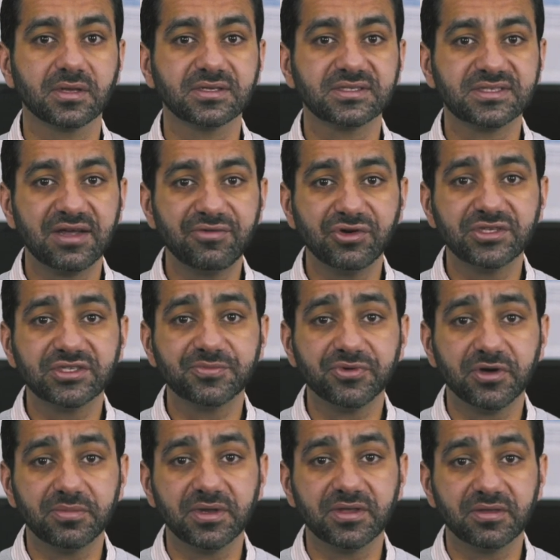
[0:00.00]
Steroids are
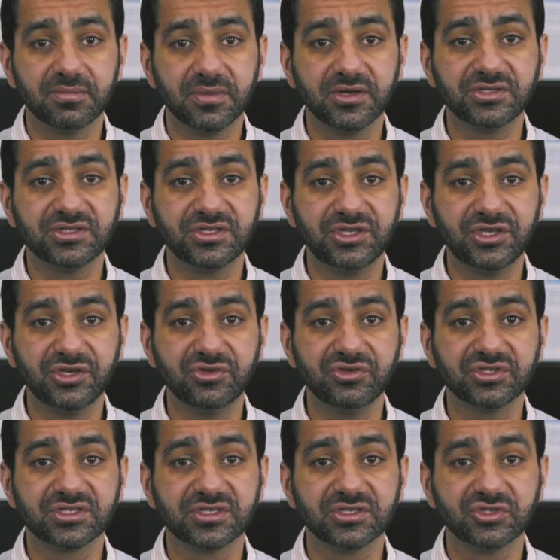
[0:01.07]
probably the most
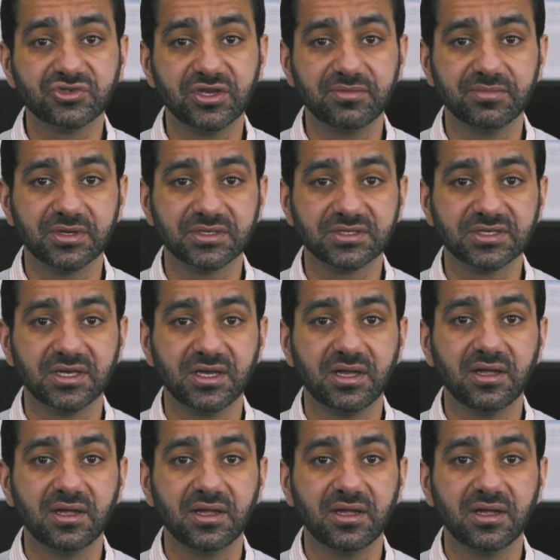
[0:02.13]
used treatment,